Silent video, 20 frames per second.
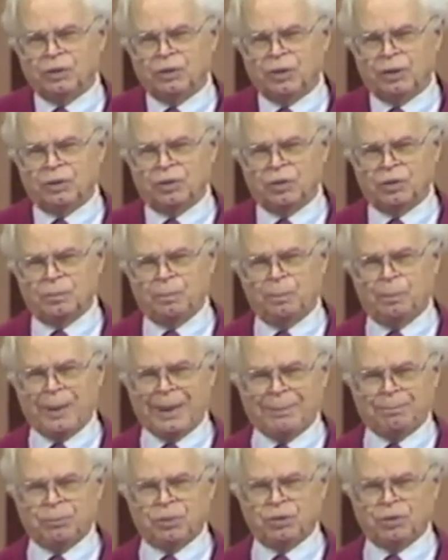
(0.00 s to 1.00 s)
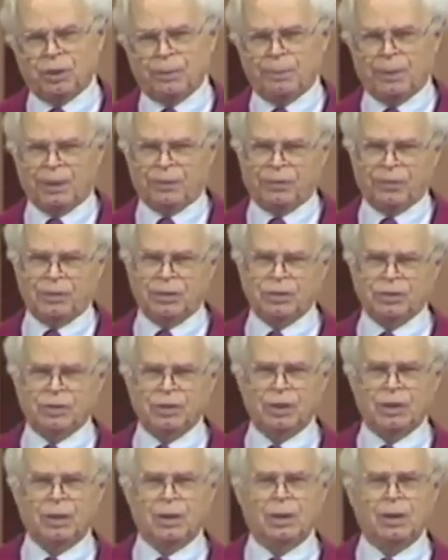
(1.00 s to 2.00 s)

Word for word: such as Baptists and Methodists